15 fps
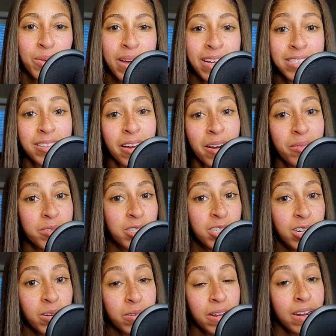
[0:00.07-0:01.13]
guys thought I was
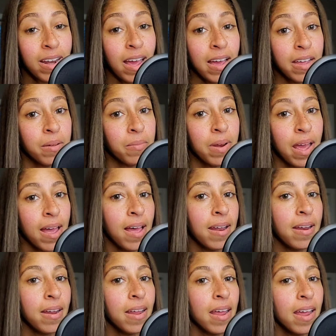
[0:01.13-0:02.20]
joking? I am
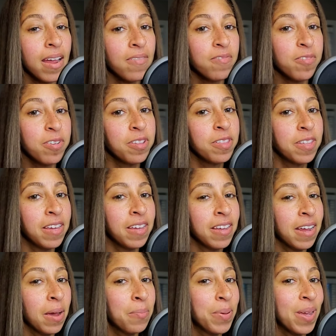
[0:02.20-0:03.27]
not.
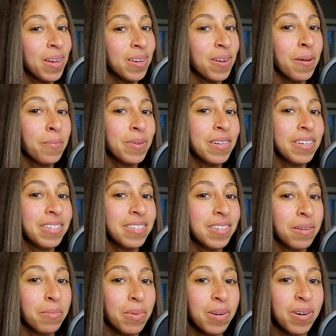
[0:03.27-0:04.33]
Everything I picked up in
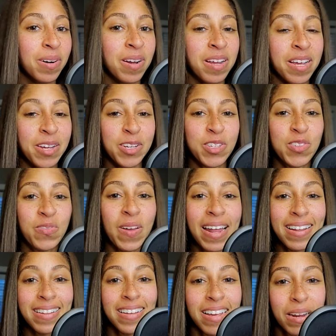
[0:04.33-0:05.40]
December is
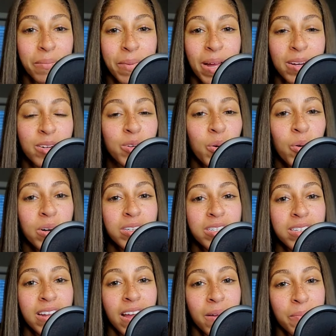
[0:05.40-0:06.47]
finally hitting my
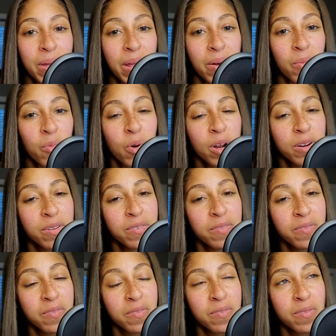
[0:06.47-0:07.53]
doorstep, and one
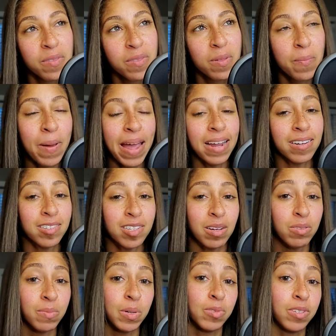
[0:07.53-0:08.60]
of the packages I
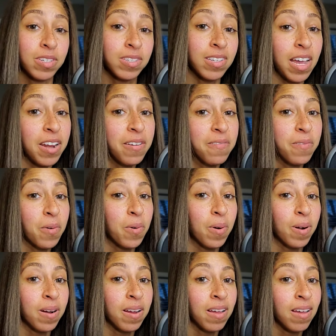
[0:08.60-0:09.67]
was most excited for,